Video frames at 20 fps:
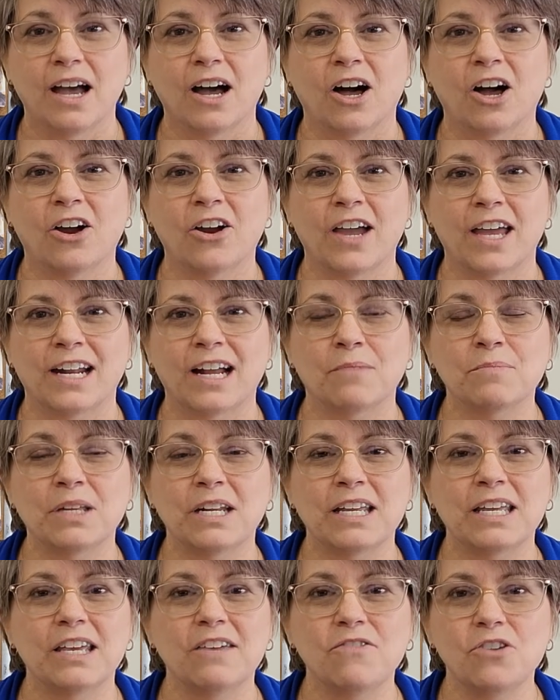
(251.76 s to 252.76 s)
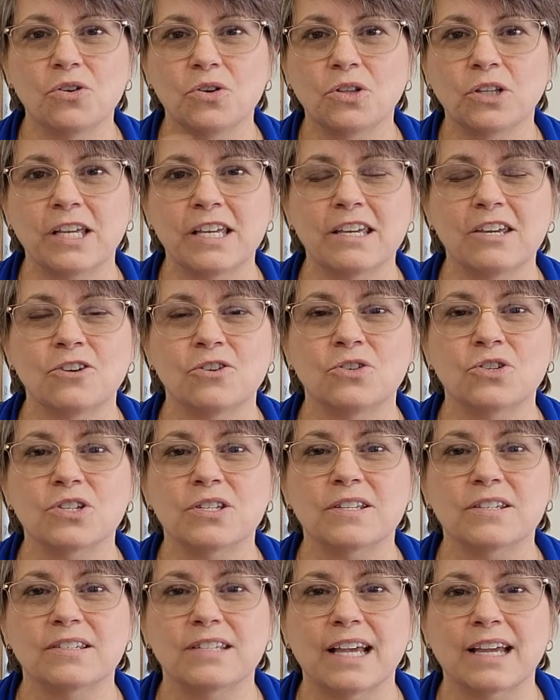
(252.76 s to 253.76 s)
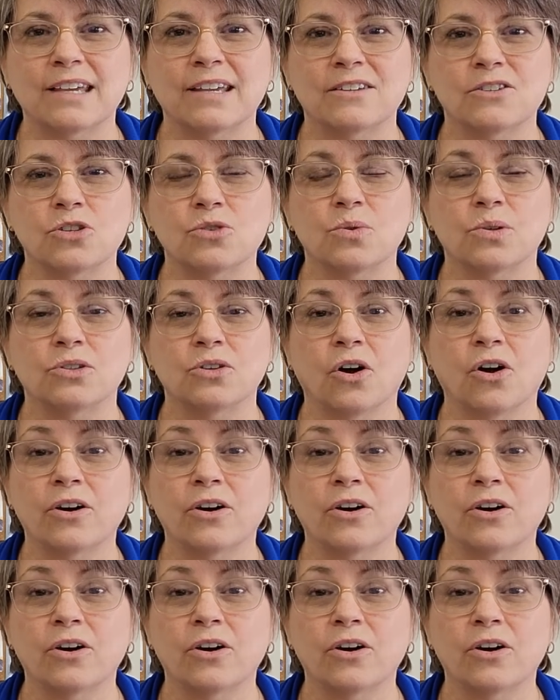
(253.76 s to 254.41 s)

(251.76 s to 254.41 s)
All right, I'm going to give you a link here in just a second to an